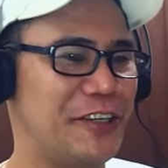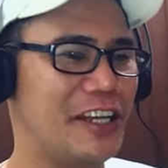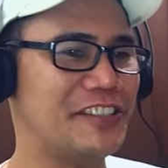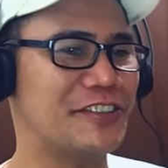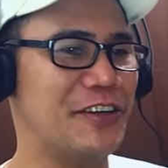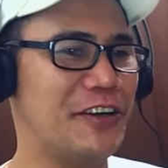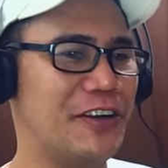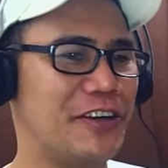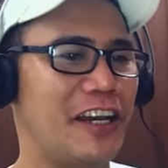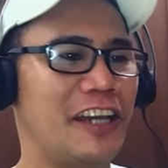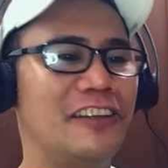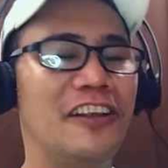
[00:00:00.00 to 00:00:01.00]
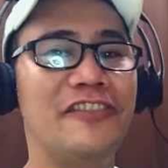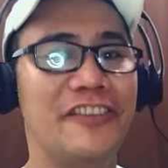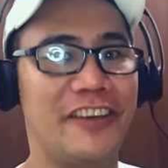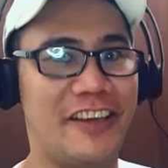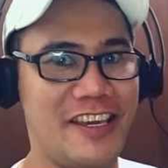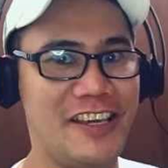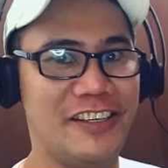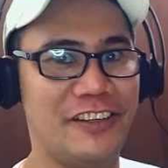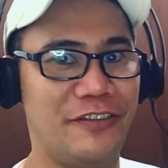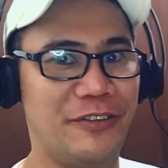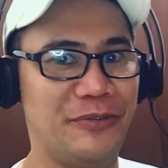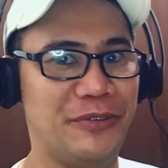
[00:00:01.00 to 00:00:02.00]
Yes sir, I love it. Each
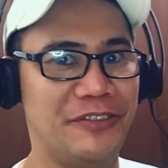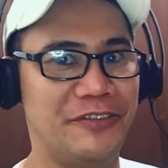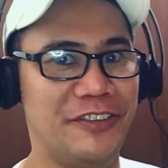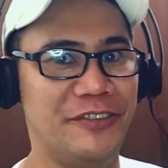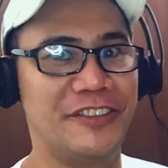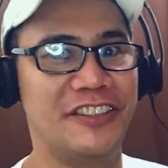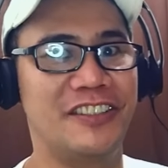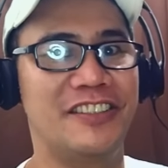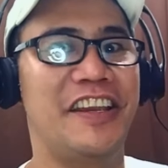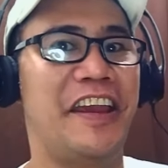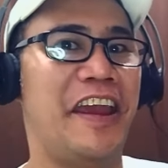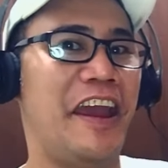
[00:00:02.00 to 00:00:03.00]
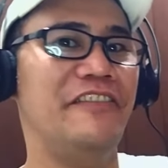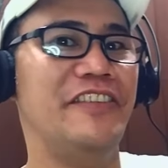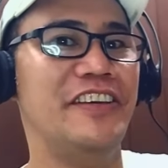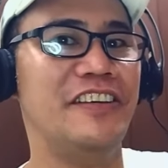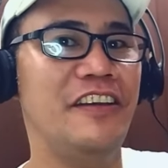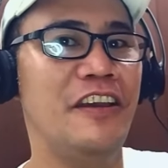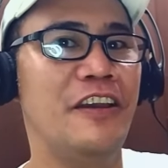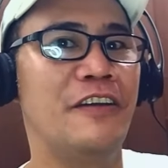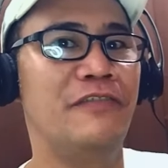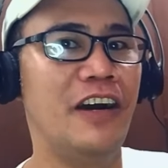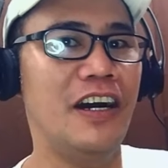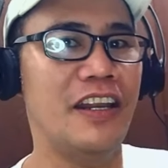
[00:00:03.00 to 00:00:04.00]
and every one of them is just having
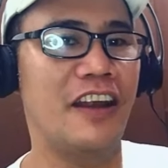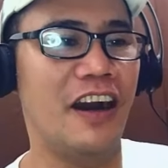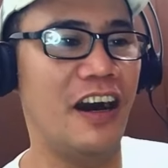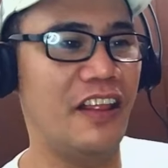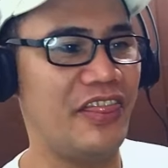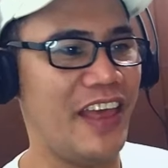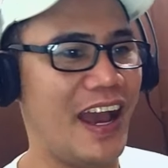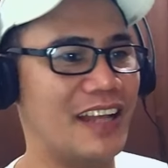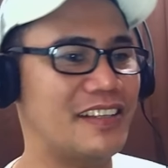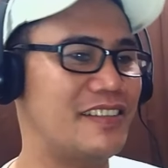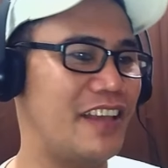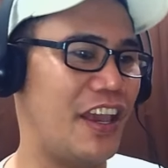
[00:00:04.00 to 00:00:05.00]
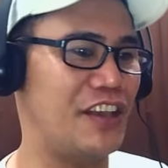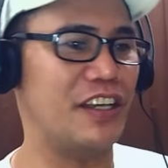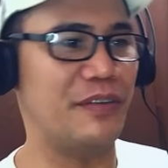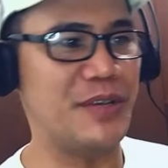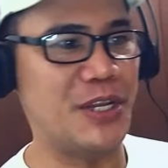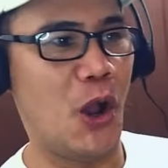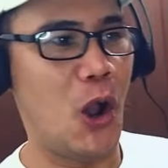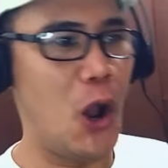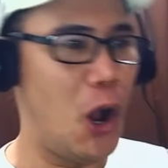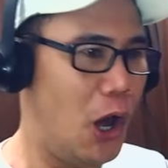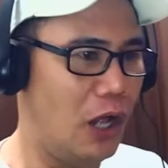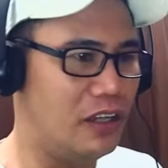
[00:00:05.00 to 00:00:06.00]
fun on that stage, I mean
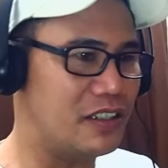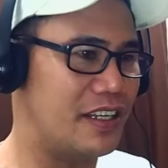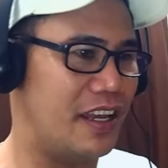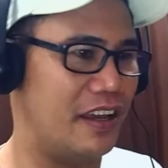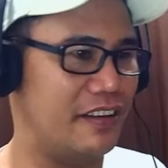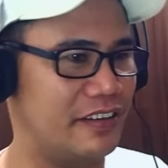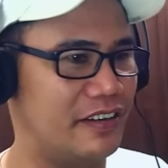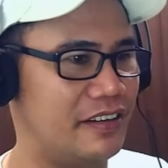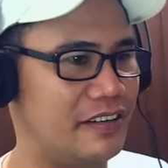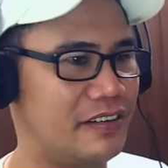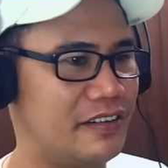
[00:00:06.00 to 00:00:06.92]
all together.